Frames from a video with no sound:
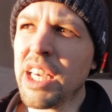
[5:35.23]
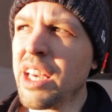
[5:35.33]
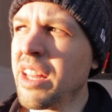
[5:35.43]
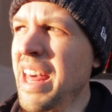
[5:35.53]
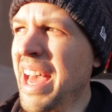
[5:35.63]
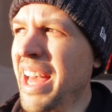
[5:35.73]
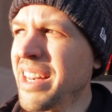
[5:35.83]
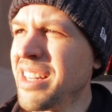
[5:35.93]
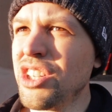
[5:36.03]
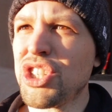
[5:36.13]
that
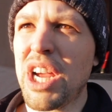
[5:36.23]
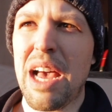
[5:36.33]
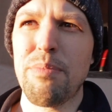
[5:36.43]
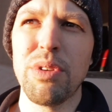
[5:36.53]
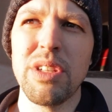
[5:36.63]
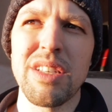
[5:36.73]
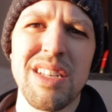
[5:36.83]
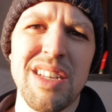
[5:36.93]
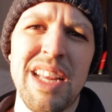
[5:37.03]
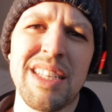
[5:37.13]
the chapel
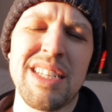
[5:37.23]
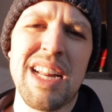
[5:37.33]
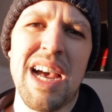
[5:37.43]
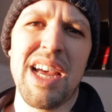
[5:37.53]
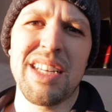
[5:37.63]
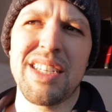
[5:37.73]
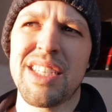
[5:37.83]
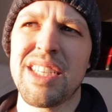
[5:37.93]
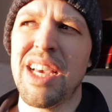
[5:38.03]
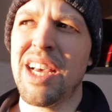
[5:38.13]
it's not